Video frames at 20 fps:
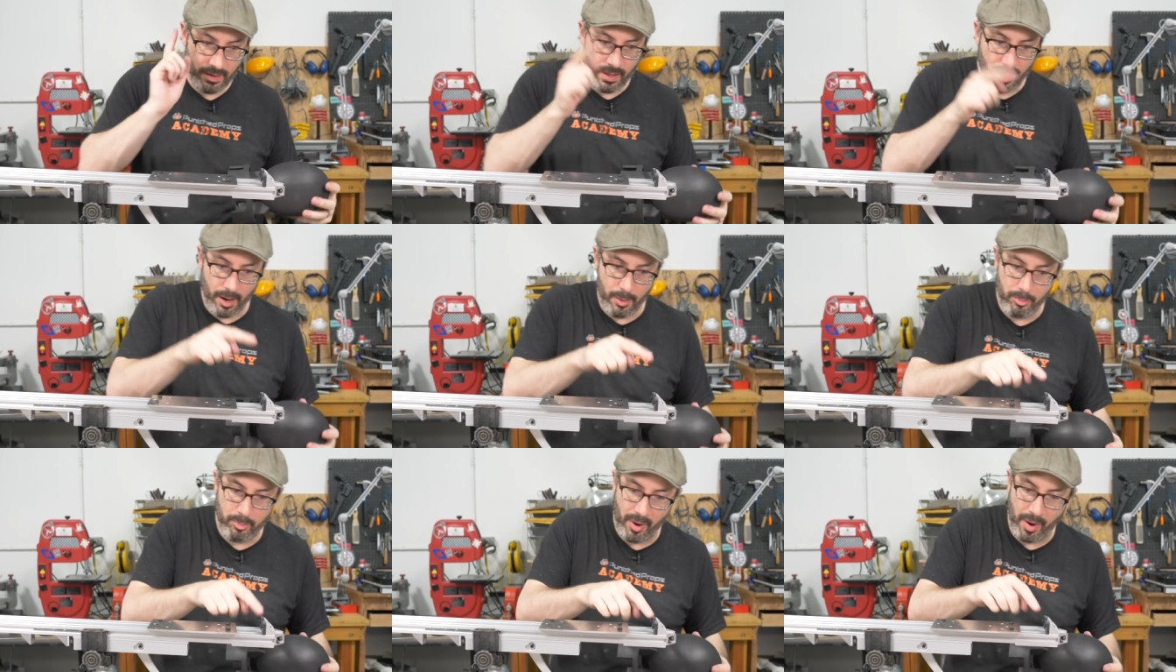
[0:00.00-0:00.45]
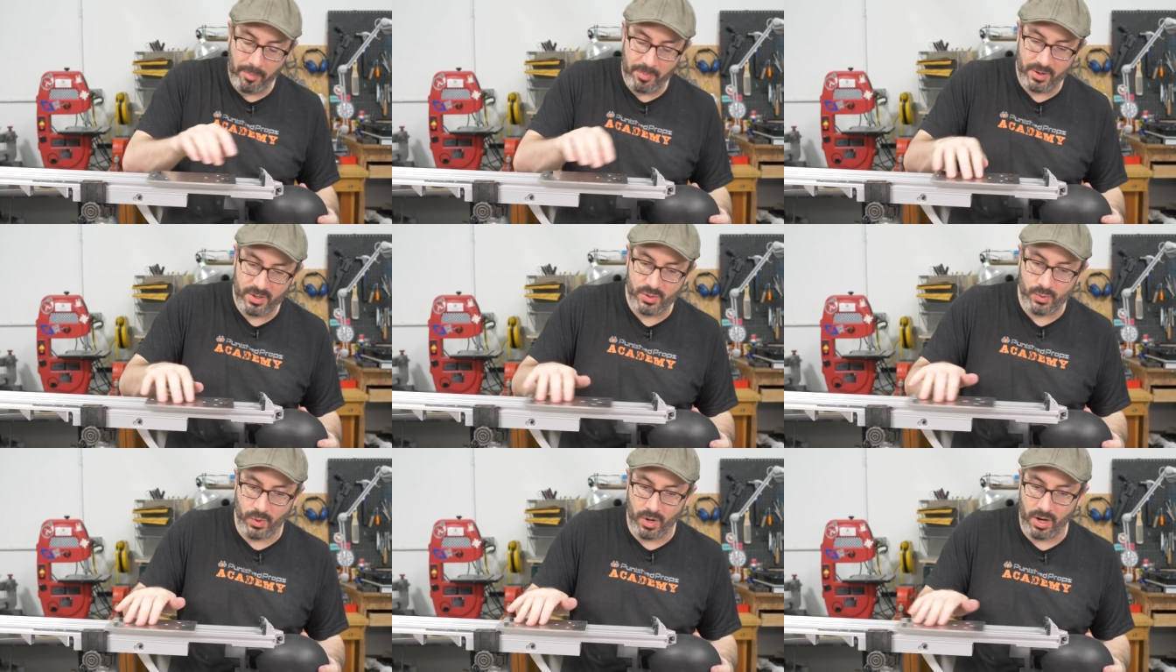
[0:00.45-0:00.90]
Our
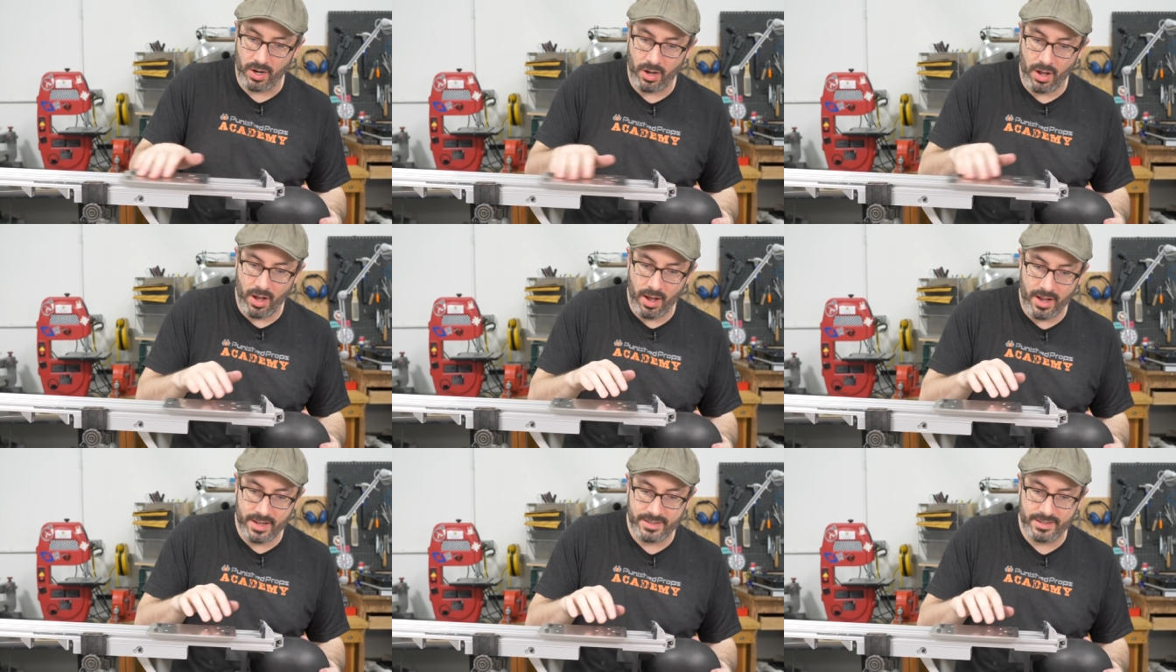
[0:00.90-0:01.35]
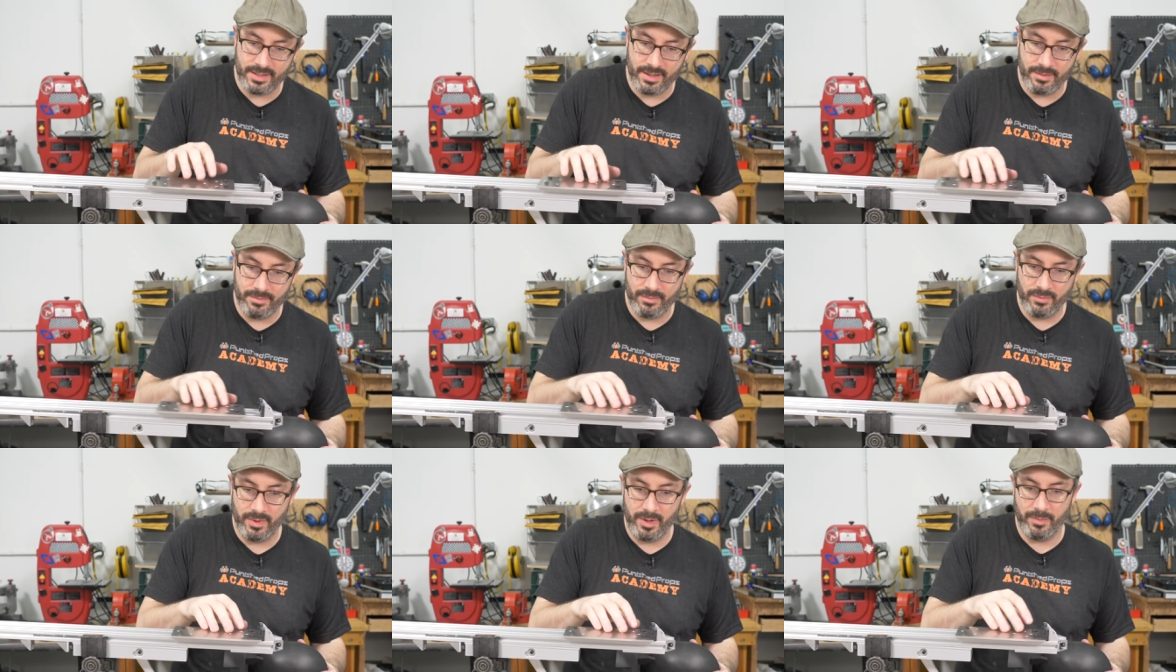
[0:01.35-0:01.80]
bumpers work
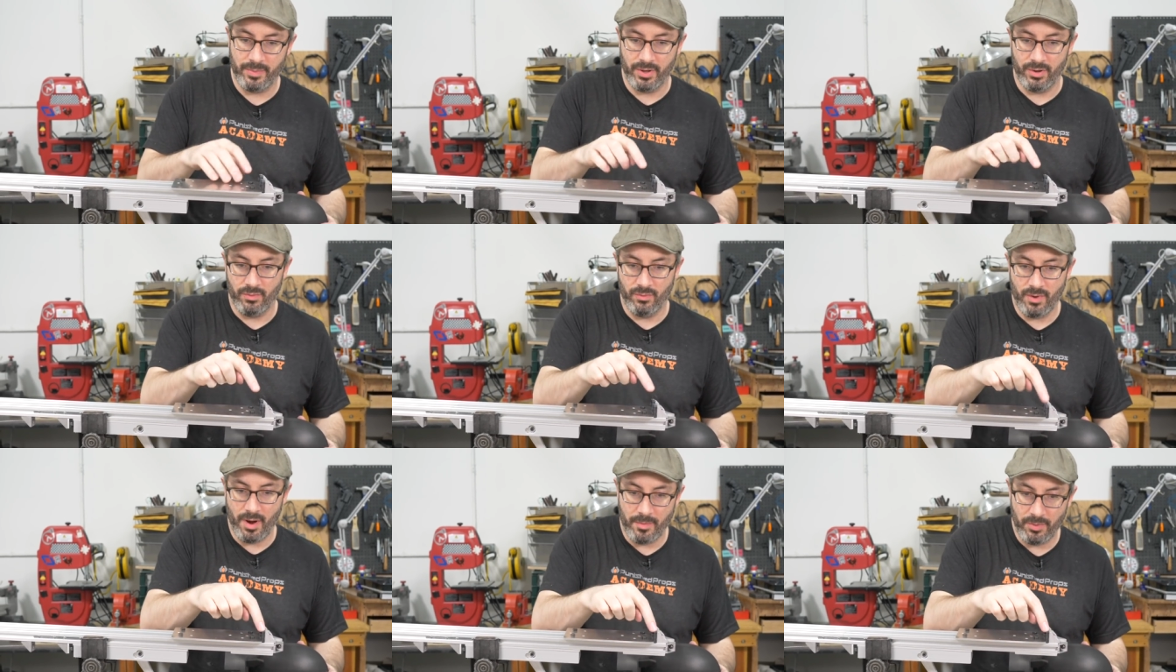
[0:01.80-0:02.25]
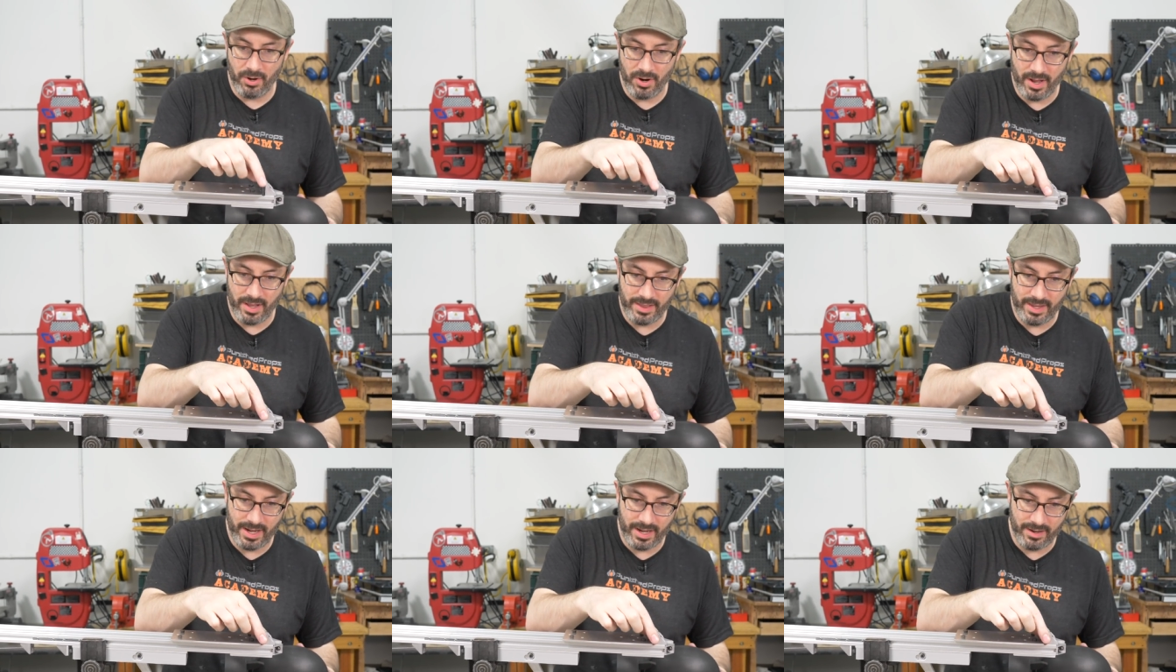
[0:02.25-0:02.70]
awesome. We put rubber
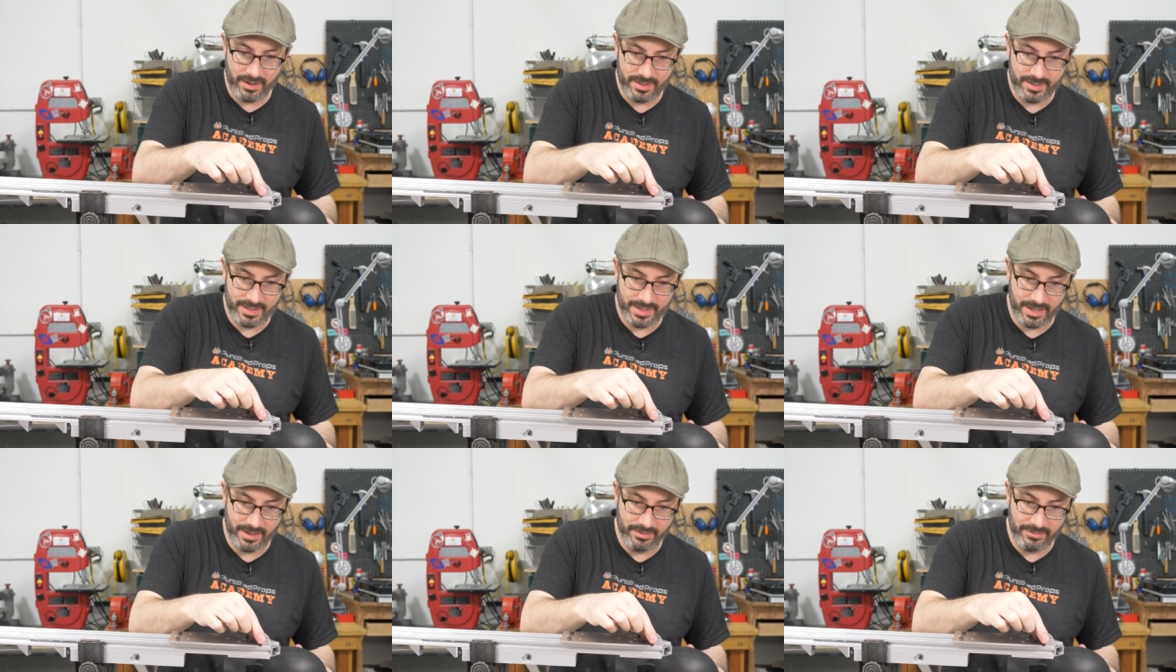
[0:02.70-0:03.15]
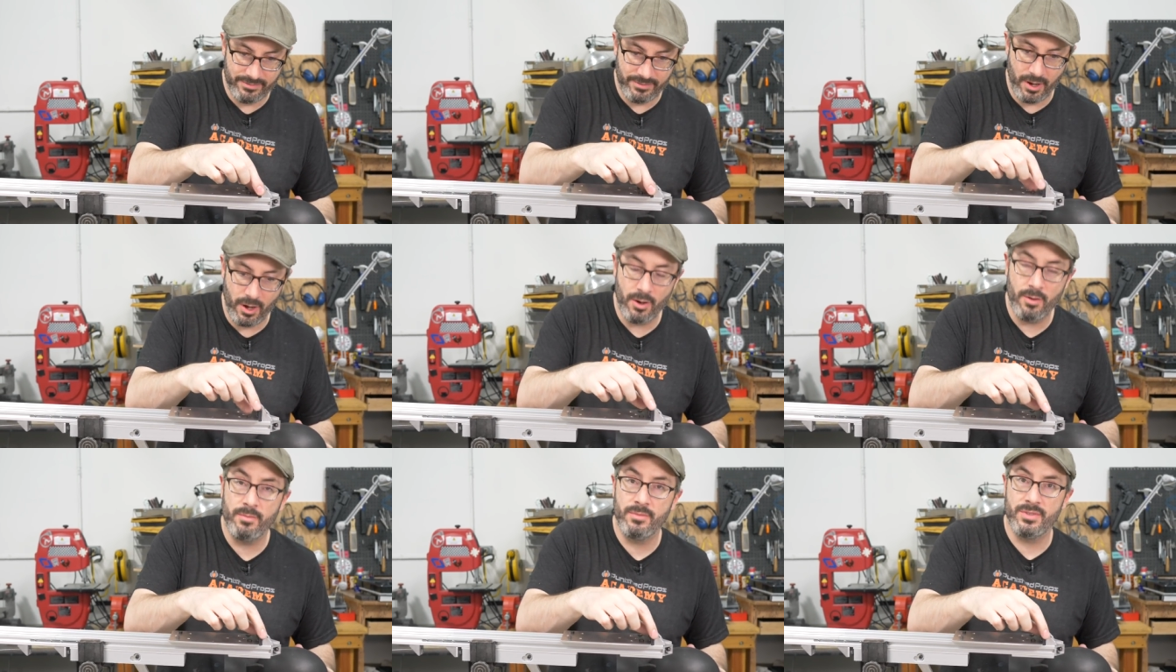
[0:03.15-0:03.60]
on there instead of
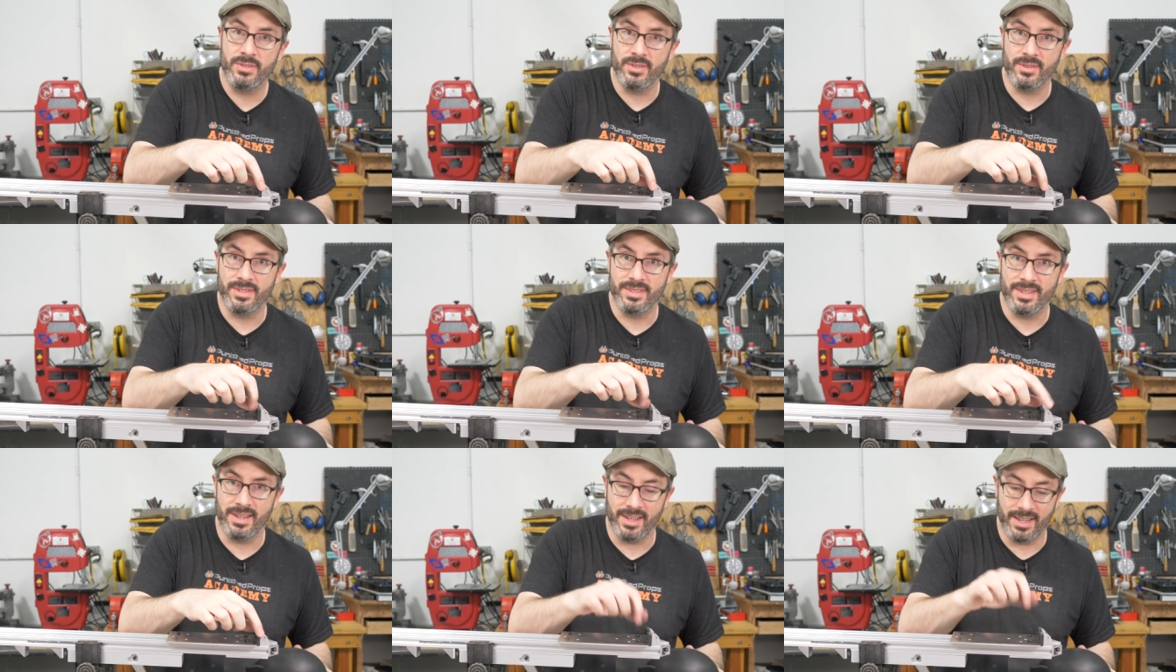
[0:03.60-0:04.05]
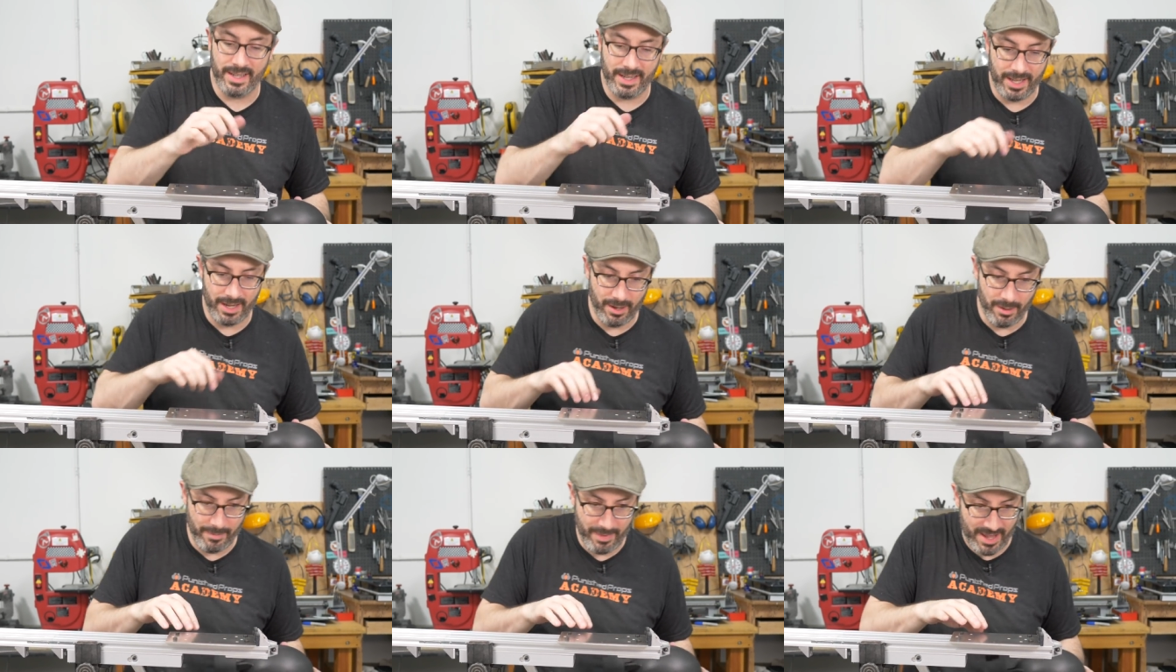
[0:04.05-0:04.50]
foam, so it's not gonna
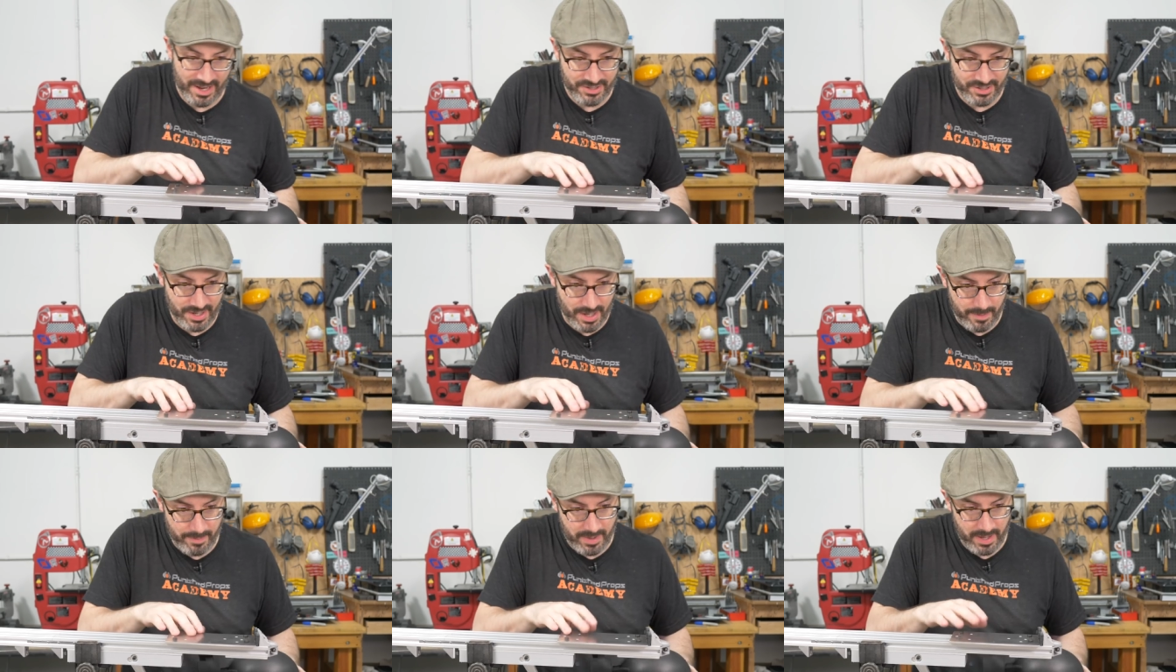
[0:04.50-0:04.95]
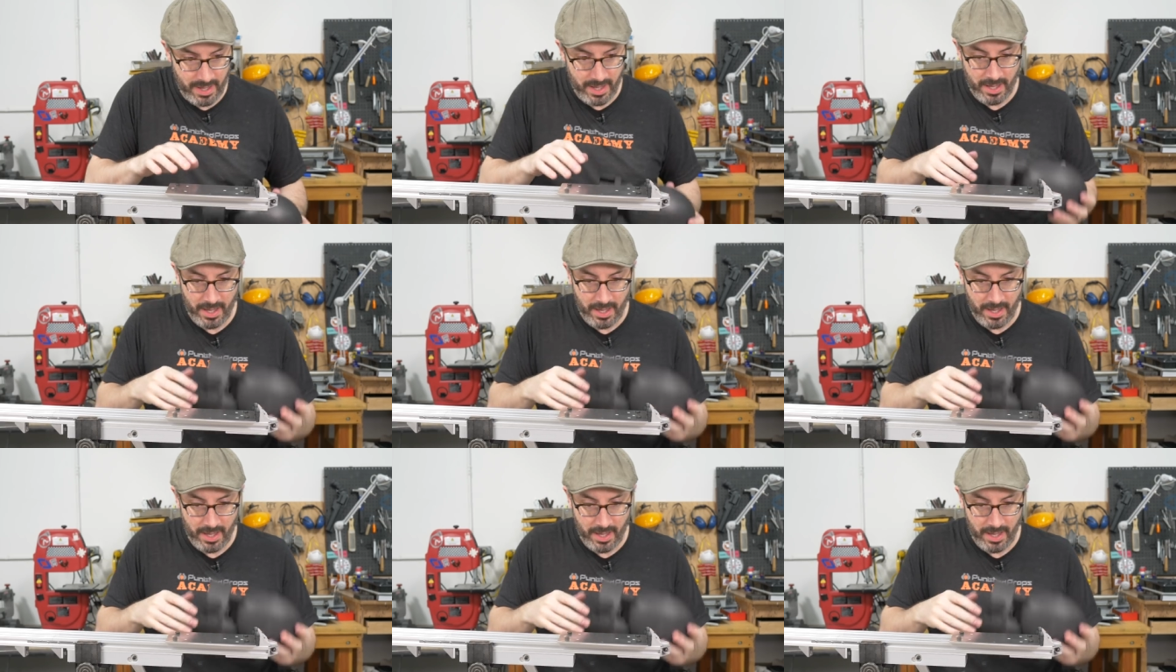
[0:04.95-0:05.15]
get all mashed up.